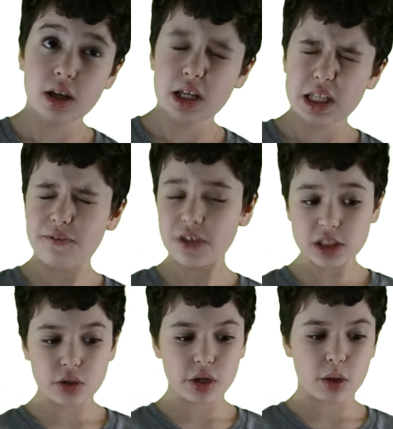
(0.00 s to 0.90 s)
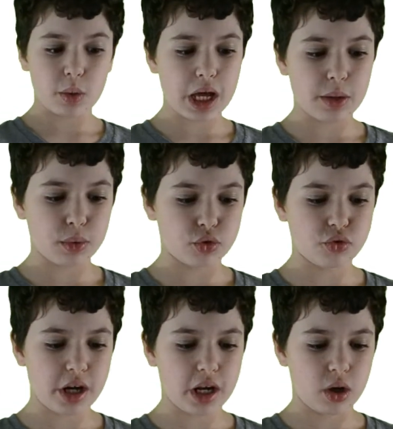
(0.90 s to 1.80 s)
The faces are equilateral
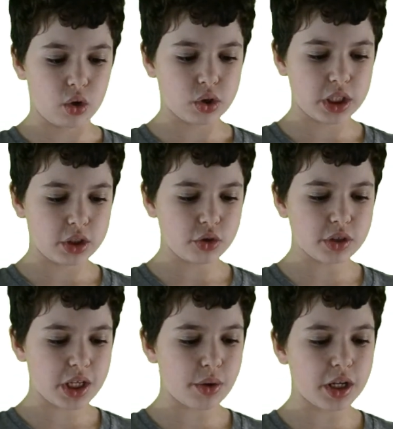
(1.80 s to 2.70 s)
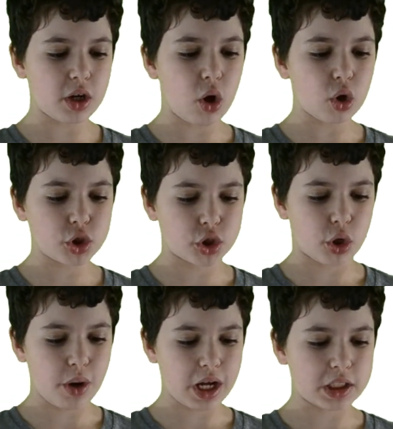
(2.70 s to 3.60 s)
triangles, and turns out it
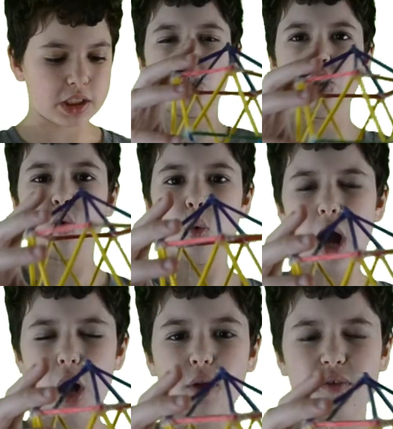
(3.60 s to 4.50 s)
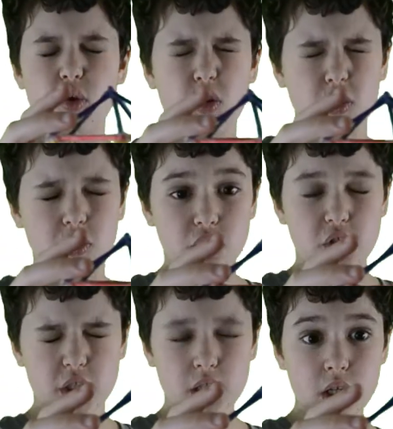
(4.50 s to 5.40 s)
also has 12
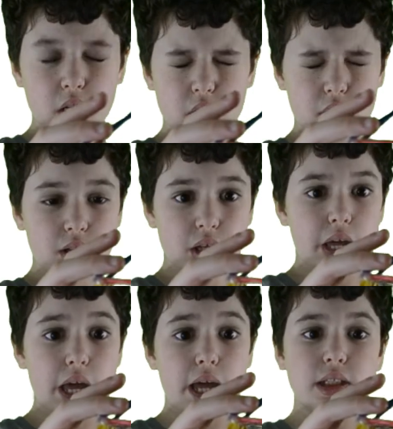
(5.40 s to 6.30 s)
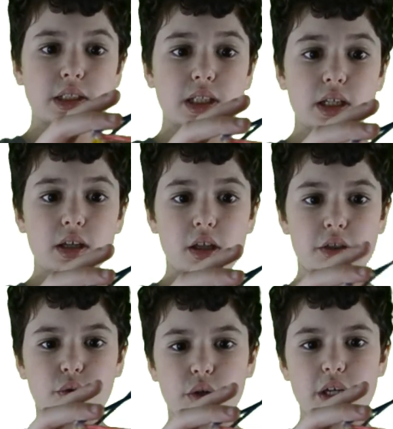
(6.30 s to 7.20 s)
corners and
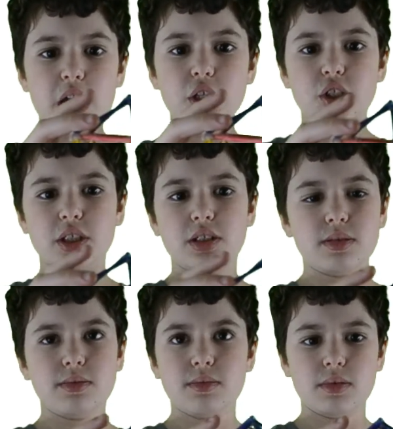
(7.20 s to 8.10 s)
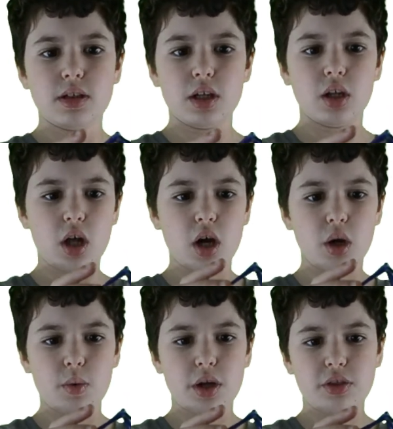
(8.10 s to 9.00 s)
30 edges
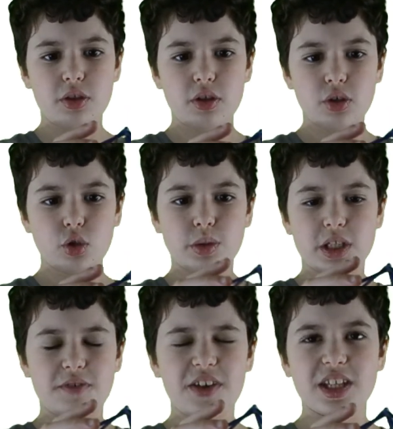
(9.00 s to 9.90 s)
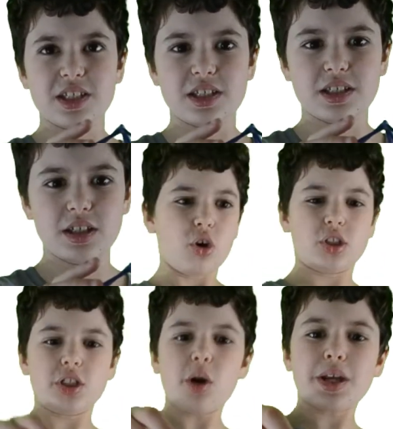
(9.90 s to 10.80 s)
along with 20 faces. But
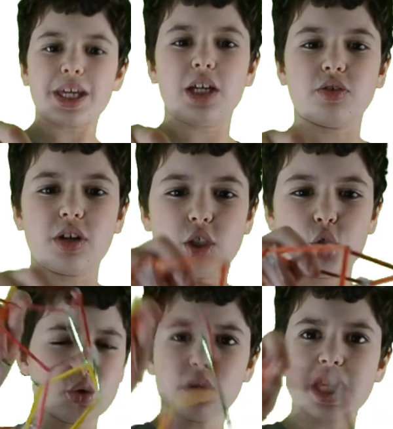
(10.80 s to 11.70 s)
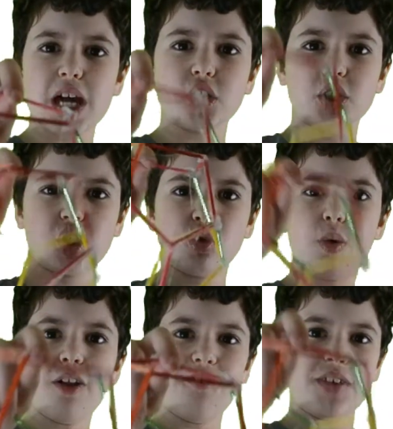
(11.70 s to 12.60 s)
the dodecahedron has 30 edges,
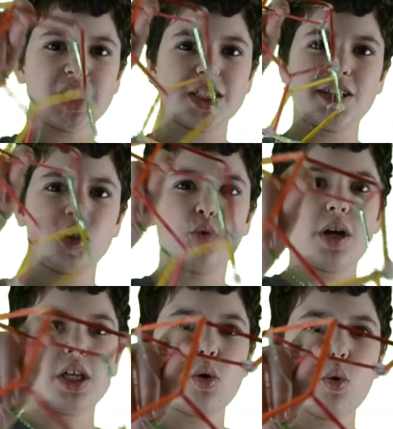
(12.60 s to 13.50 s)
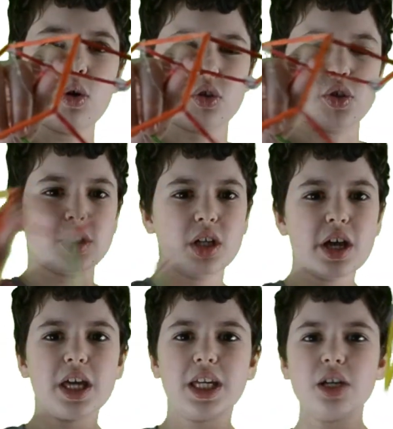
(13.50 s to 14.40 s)
12 faces, and 20 corners.
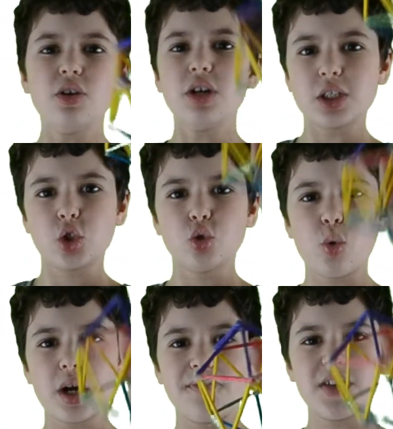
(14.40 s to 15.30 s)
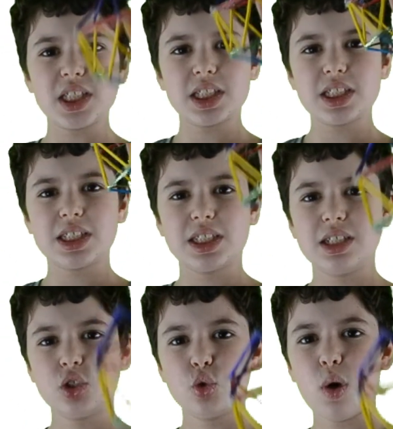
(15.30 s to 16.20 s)
Here it's 20 faces,
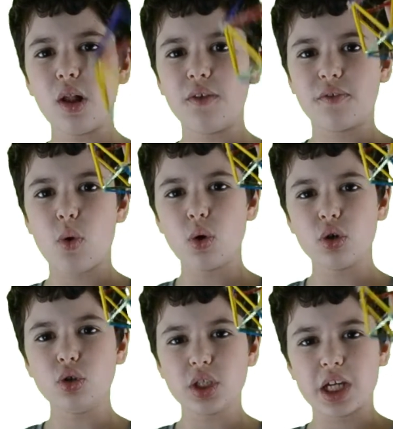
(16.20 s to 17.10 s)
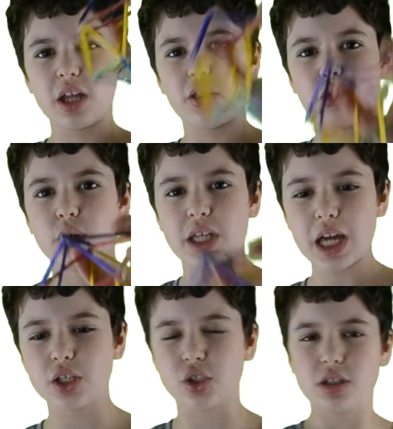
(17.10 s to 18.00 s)
12 corners, and 30
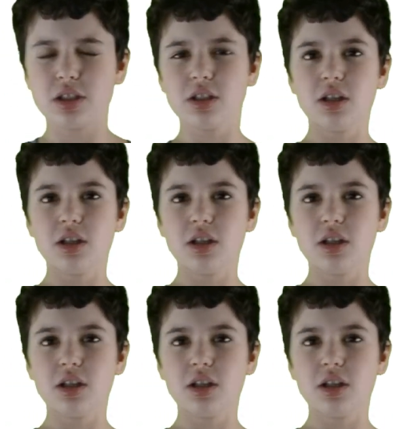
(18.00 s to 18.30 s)
edges.